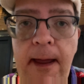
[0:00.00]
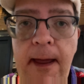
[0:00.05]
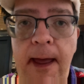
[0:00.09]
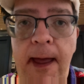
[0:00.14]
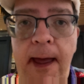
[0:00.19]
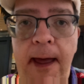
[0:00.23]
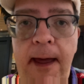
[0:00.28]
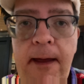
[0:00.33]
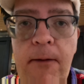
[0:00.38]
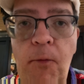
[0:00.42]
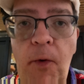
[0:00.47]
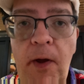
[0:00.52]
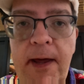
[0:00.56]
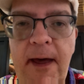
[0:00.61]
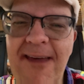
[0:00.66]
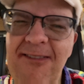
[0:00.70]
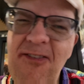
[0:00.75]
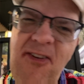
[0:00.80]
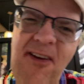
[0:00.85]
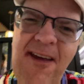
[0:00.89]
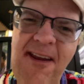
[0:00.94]
and we
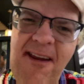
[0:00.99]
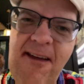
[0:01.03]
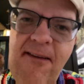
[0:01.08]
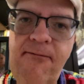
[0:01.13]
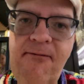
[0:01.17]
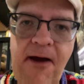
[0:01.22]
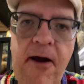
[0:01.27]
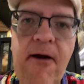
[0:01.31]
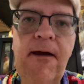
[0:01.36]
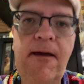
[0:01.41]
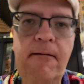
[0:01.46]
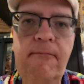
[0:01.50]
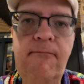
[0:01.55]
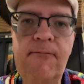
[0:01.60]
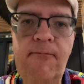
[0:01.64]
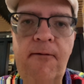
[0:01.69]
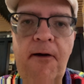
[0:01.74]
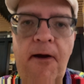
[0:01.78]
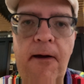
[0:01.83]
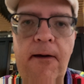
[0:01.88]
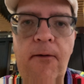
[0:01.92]
got seated very,
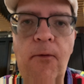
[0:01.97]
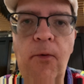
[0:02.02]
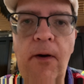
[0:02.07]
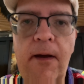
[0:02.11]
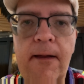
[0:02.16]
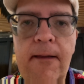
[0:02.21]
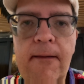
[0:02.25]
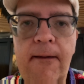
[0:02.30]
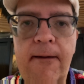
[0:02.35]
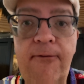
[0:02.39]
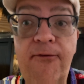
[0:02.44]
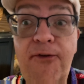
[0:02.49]
very quickly.